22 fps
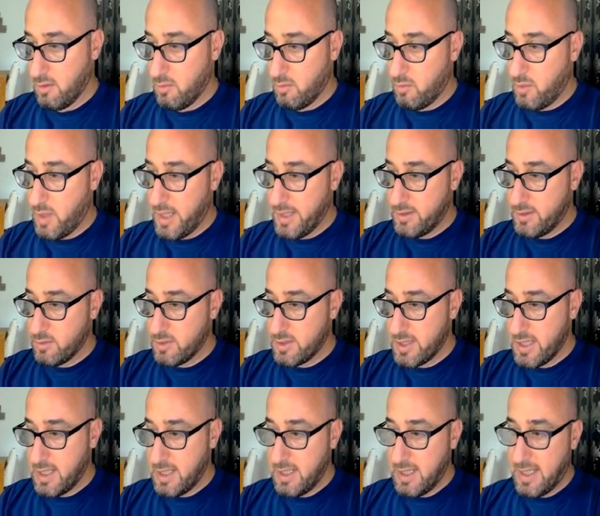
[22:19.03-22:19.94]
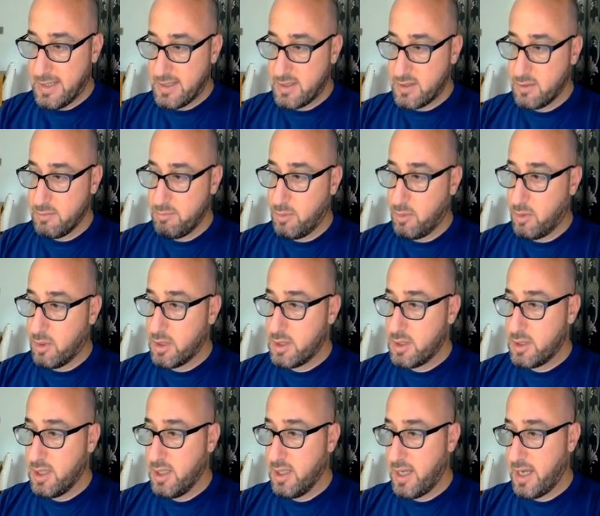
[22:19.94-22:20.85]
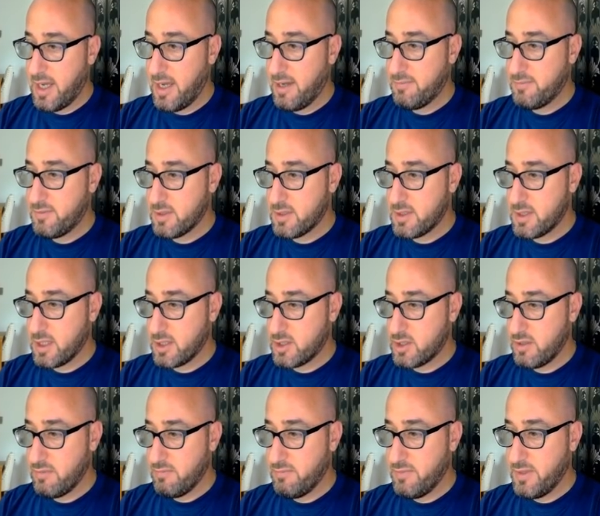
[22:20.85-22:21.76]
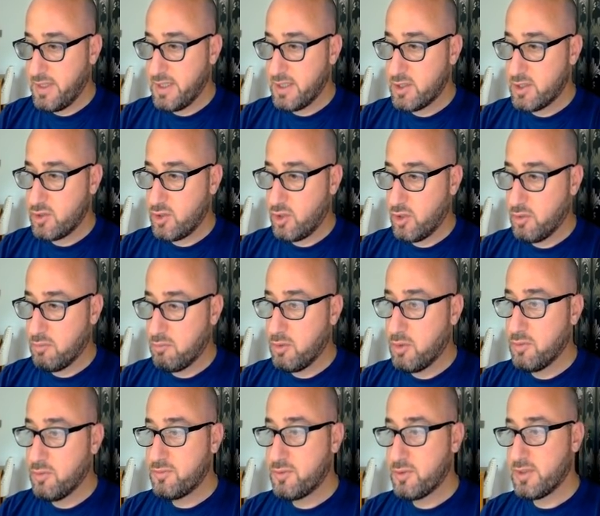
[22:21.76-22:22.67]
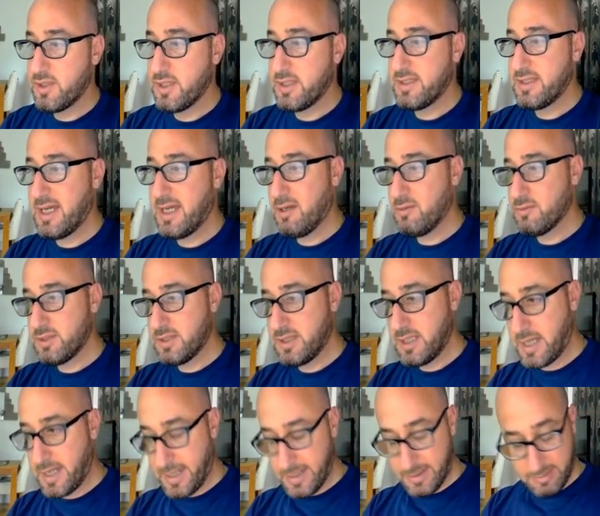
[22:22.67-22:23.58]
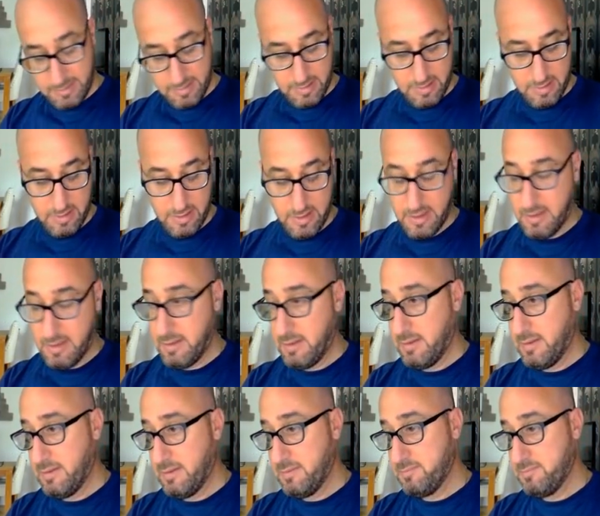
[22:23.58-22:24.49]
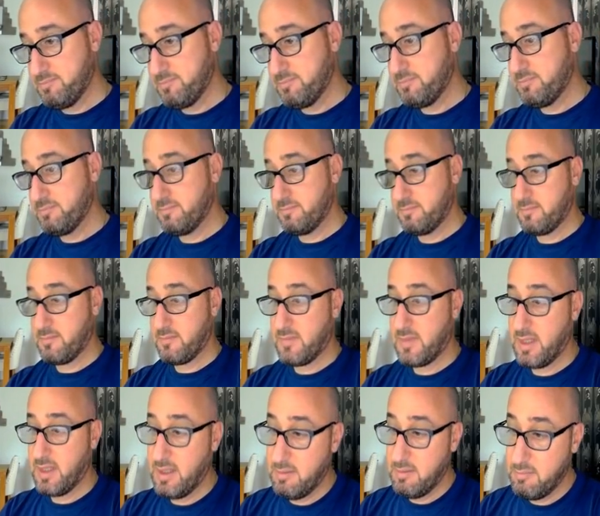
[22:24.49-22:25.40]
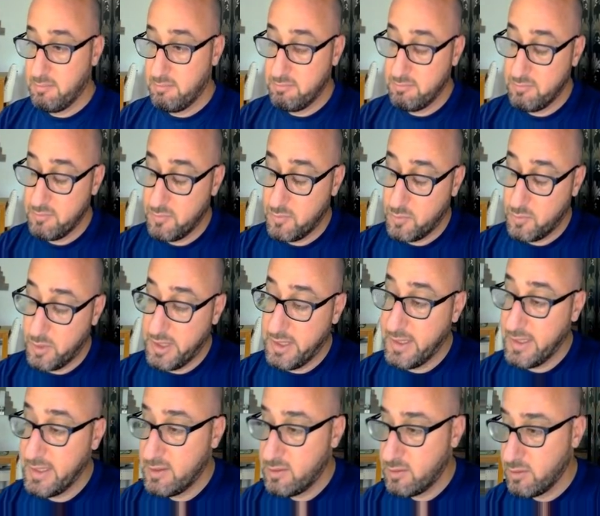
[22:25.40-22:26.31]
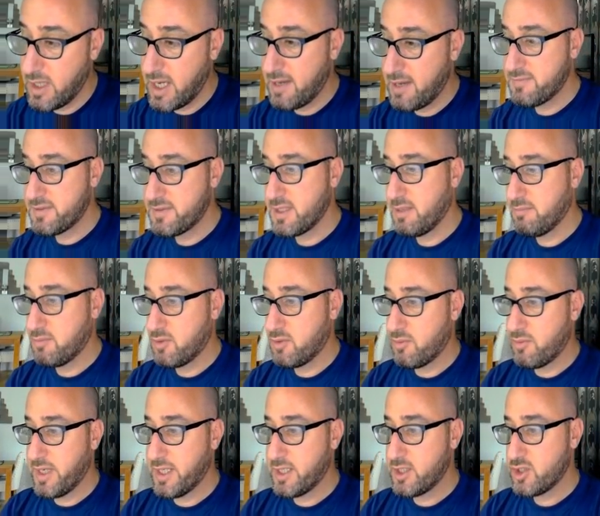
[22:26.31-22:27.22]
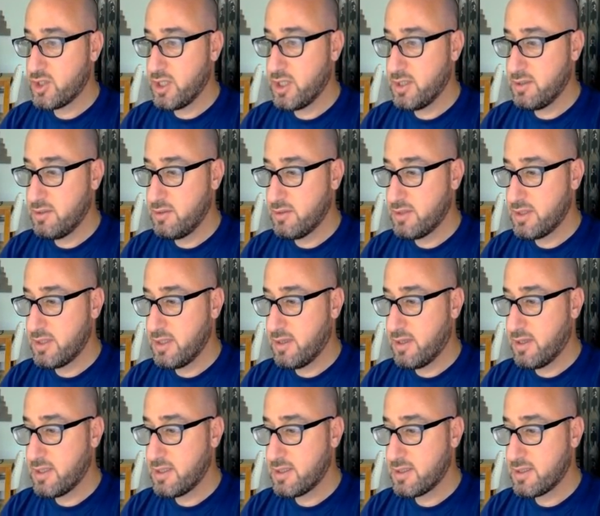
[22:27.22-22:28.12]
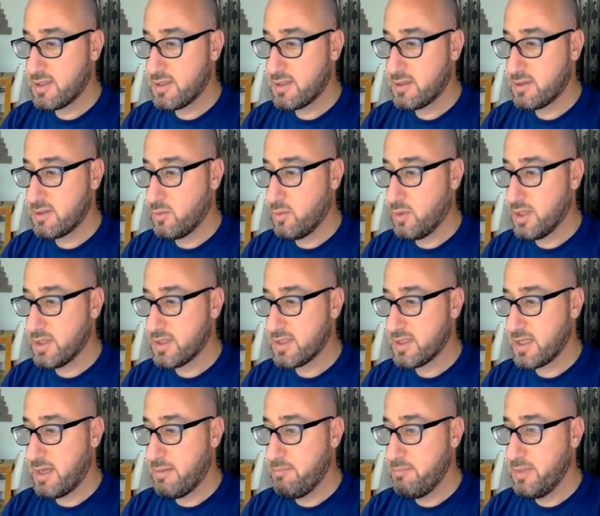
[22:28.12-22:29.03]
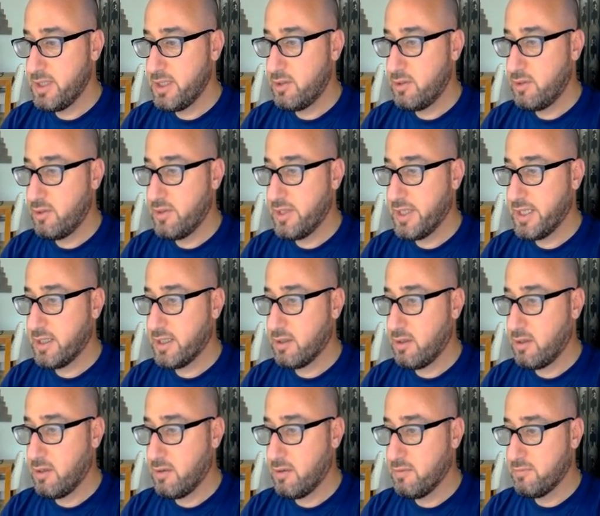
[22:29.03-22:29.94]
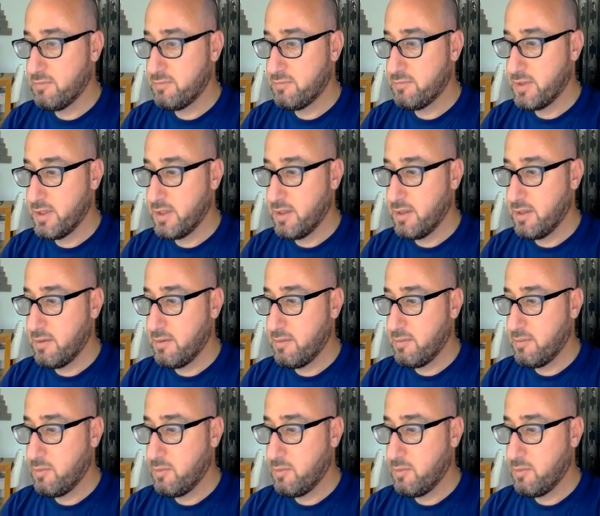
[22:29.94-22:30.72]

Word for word: why to sell at support after such a very strong move to the downside? Uh, we need to have some correction. You see, this was a mirroring of uh,